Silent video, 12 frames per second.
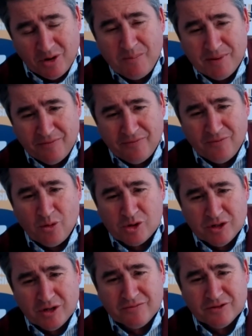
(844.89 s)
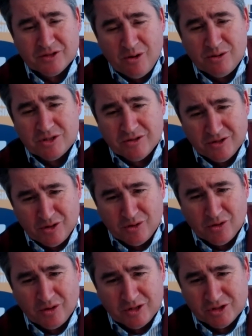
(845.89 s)
I've been fortunate enough to go to the new
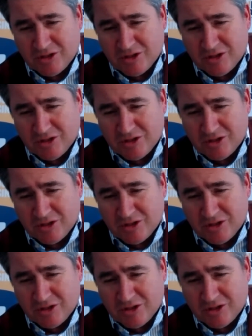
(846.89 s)
colleges.